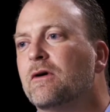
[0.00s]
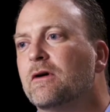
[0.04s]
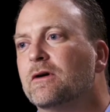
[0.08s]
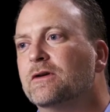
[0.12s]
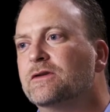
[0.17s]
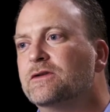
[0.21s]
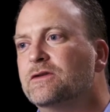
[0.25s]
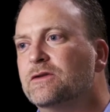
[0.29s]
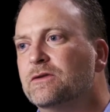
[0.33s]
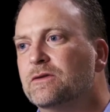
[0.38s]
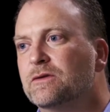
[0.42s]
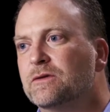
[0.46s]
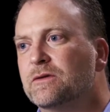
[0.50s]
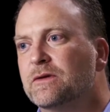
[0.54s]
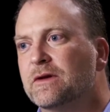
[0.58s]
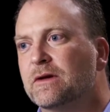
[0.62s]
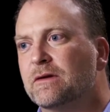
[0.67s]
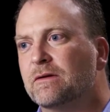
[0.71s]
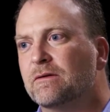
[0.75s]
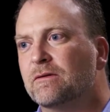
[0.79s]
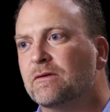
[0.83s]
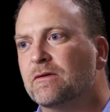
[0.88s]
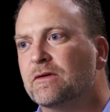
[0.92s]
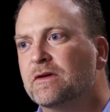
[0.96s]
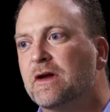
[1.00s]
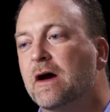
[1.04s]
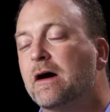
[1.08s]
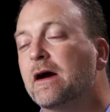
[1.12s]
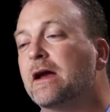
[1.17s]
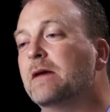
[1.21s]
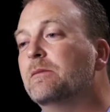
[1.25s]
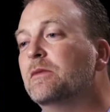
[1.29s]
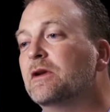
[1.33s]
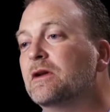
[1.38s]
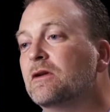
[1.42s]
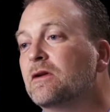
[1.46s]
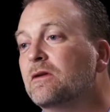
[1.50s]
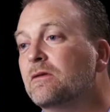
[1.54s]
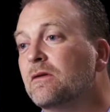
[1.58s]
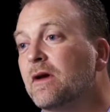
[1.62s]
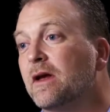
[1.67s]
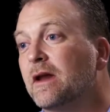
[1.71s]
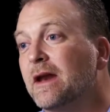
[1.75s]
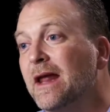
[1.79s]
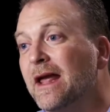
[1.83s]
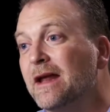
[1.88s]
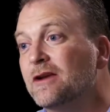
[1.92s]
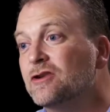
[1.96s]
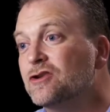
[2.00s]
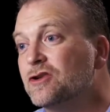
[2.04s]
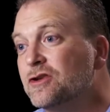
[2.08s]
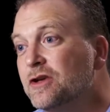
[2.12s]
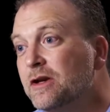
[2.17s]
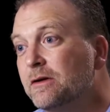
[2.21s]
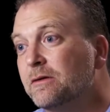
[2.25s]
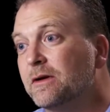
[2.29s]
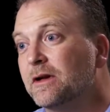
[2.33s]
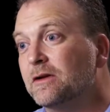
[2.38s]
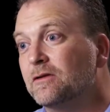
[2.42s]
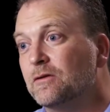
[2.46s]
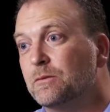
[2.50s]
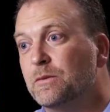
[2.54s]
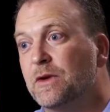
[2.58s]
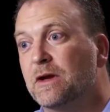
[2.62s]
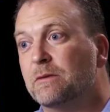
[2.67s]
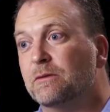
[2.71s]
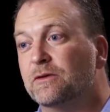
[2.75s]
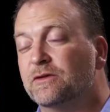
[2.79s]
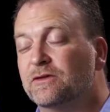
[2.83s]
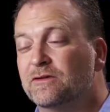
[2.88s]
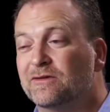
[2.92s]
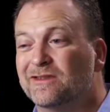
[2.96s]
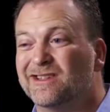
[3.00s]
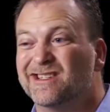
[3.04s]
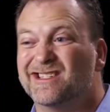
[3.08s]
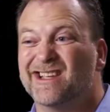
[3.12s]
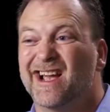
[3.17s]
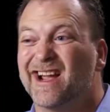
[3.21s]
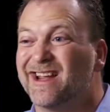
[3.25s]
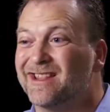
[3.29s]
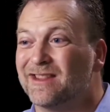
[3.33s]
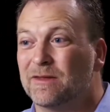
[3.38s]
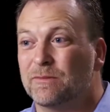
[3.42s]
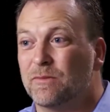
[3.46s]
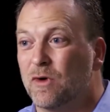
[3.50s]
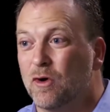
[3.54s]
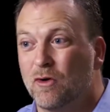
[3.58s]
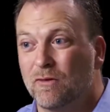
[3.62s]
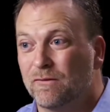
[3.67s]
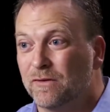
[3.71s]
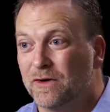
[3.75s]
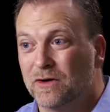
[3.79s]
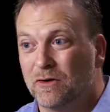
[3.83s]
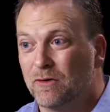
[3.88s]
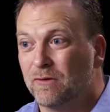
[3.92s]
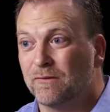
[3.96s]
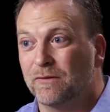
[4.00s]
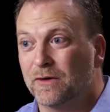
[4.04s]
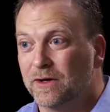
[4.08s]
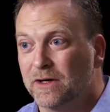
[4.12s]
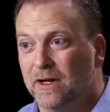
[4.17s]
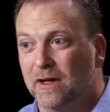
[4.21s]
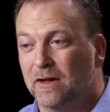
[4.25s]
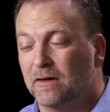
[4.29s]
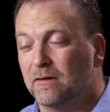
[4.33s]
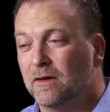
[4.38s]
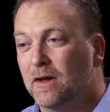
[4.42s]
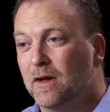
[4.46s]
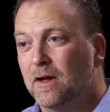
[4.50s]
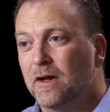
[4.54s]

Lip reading: cost you the time and engineering to be able to design them over and over again.